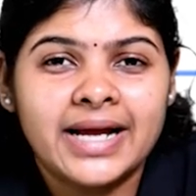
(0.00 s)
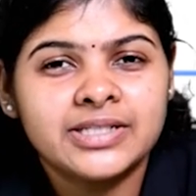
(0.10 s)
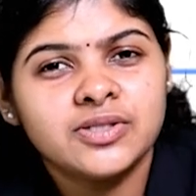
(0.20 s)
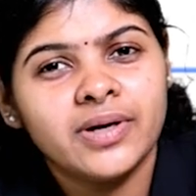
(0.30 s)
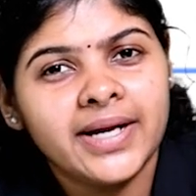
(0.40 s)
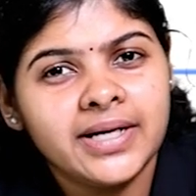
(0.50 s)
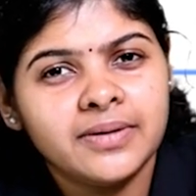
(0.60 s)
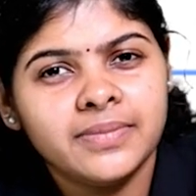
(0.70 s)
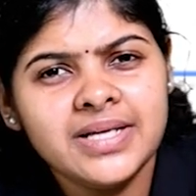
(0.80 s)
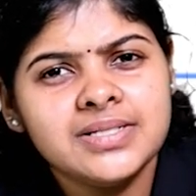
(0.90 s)

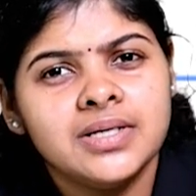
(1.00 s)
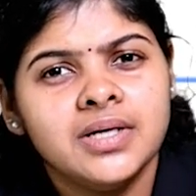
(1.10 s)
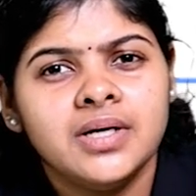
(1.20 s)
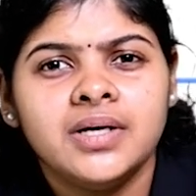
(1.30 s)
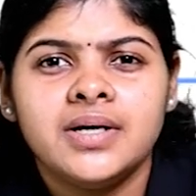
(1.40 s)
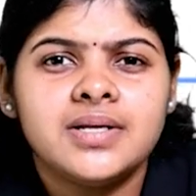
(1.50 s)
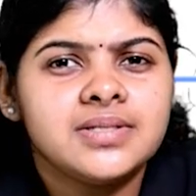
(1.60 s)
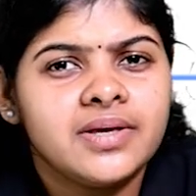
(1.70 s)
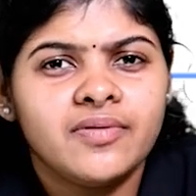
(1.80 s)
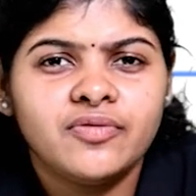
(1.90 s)
Anxiolytic means it
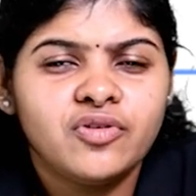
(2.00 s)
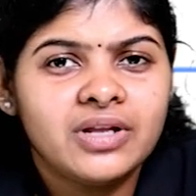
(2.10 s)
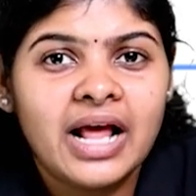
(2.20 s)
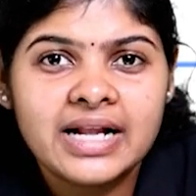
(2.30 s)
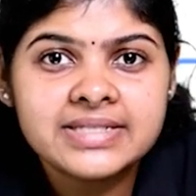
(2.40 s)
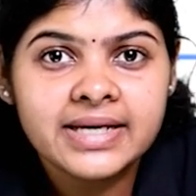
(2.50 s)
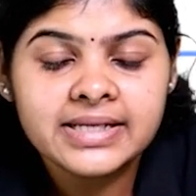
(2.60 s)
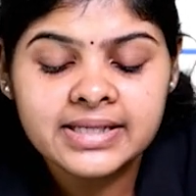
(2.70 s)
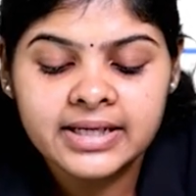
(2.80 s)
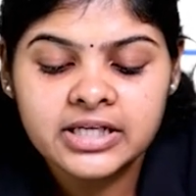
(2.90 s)
is given for the
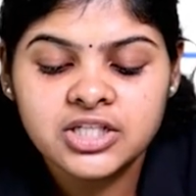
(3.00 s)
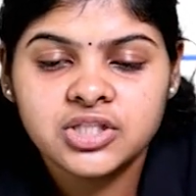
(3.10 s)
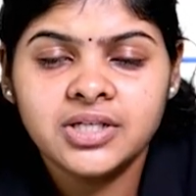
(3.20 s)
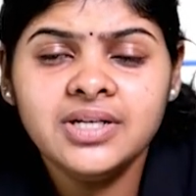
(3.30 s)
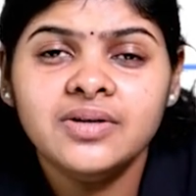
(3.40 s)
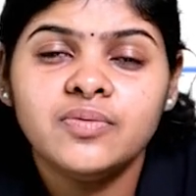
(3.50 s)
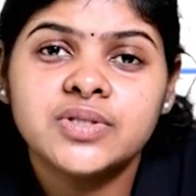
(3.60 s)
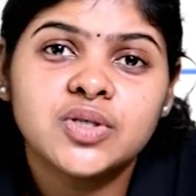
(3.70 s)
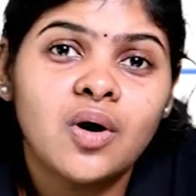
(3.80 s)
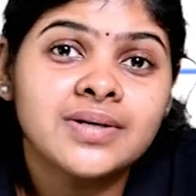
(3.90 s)
anxiety condition
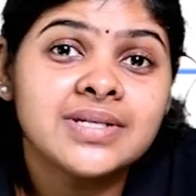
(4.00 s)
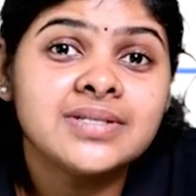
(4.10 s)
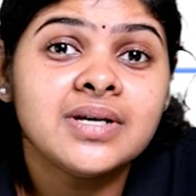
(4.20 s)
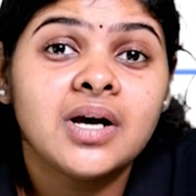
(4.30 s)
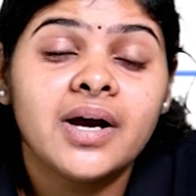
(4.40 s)
which causes